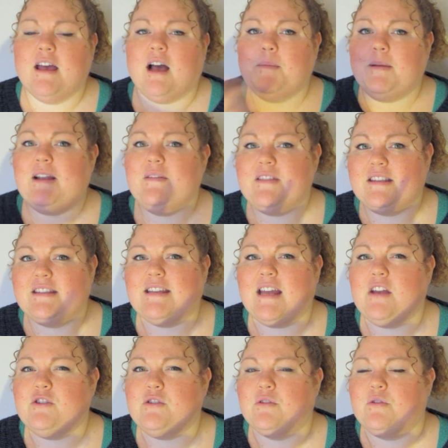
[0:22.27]
I believe in the
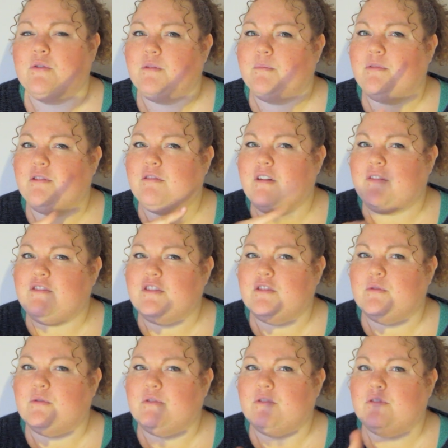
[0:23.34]
States you call them thrift
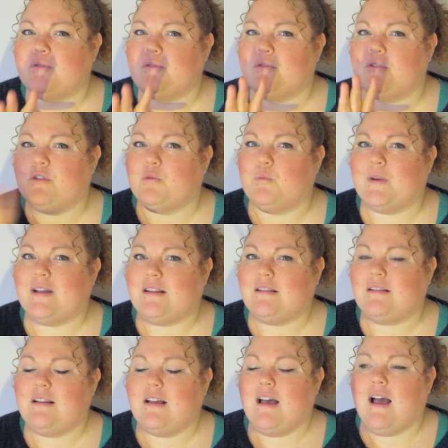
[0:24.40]
stores or
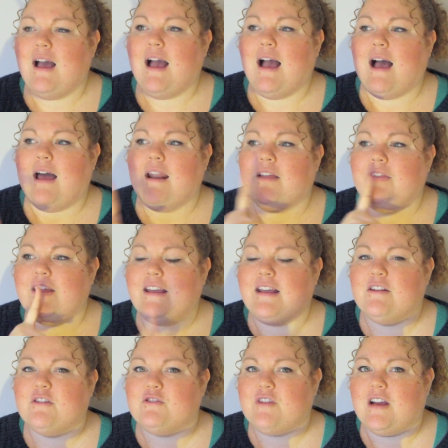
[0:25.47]
Goodwill, and I think
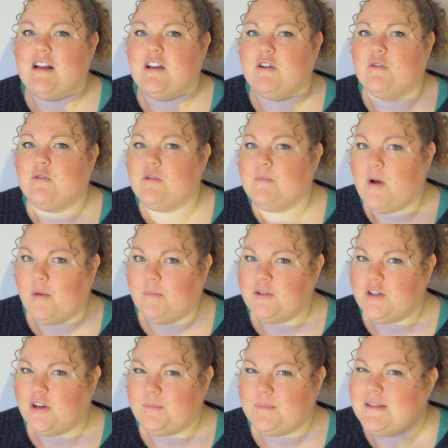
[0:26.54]
in Australia you call them op
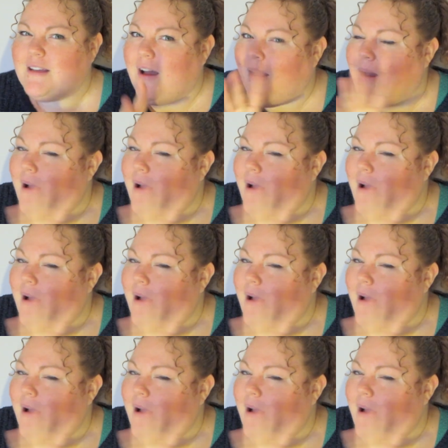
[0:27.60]
shops.